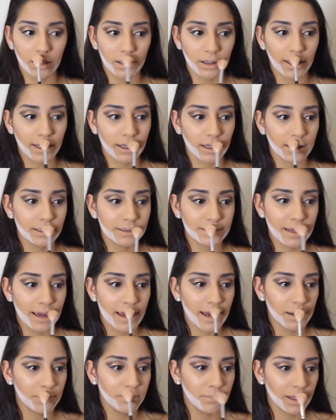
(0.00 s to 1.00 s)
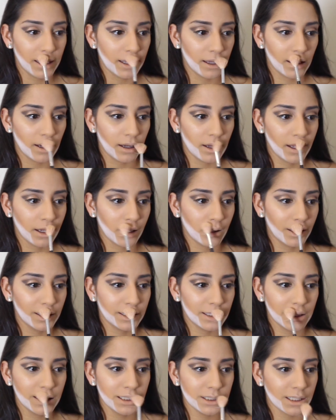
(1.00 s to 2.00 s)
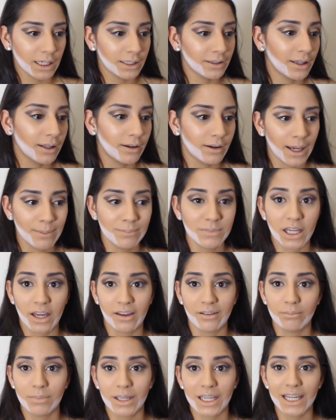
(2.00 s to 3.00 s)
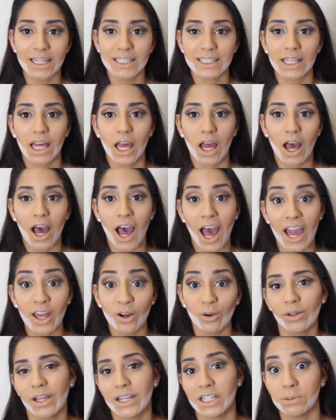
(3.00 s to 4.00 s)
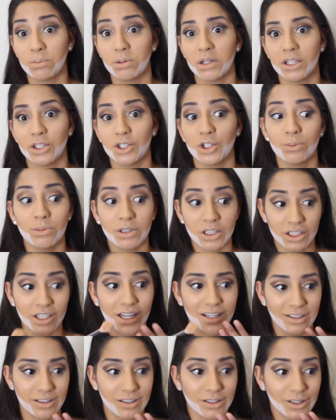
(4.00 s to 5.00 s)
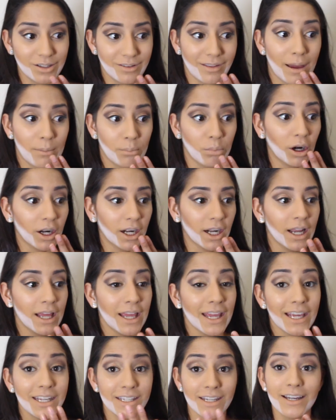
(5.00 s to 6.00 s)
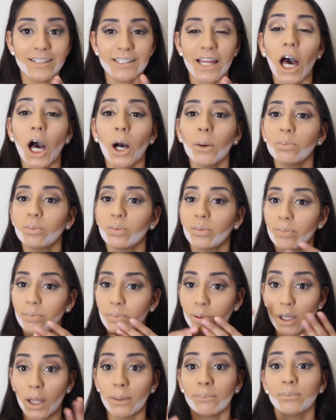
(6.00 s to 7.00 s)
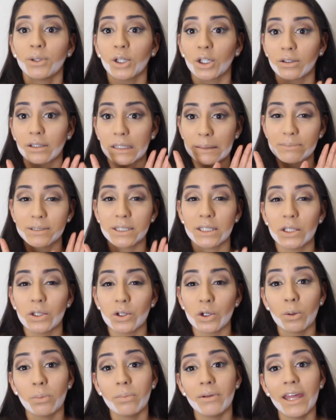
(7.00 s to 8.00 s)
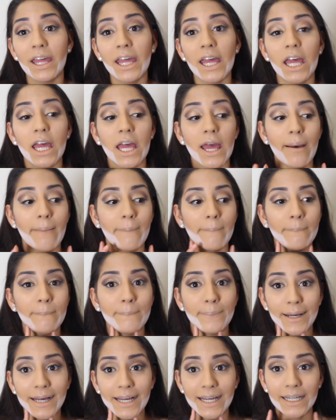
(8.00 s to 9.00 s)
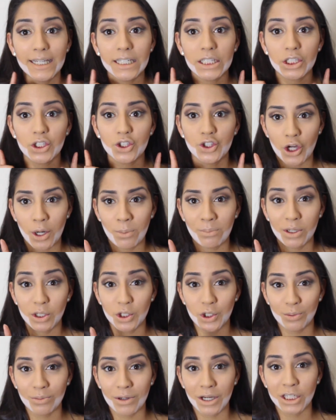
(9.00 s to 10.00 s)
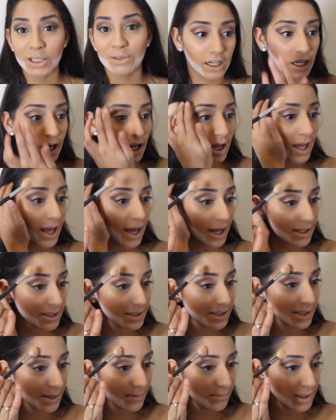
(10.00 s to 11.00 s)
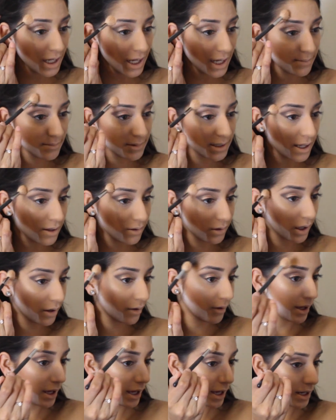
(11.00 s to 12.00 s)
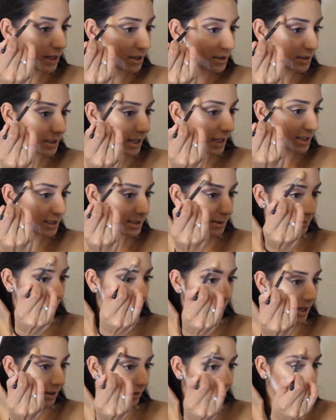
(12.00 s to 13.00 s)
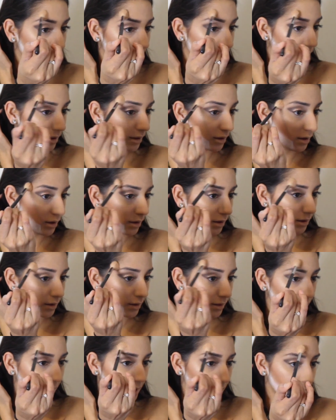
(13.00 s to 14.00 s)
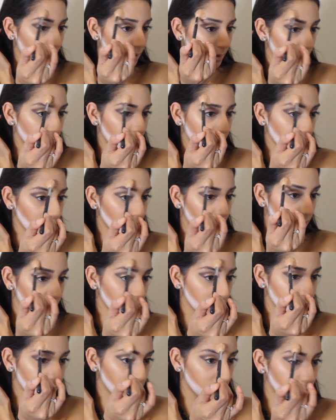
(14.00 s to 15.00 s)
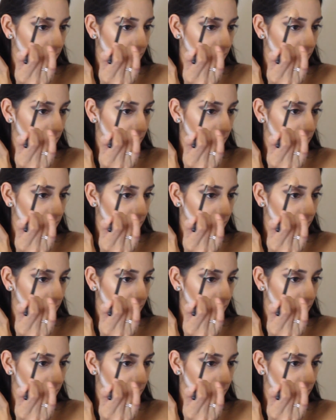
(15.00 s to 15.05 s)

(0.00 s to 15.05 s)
like a tad bit. I go like this and then I'm done because I don't like to put too much attention to that part. It does help plump your lips a little bit, but don't put too much. And sometimes I'll go ahead and take some highlight like up here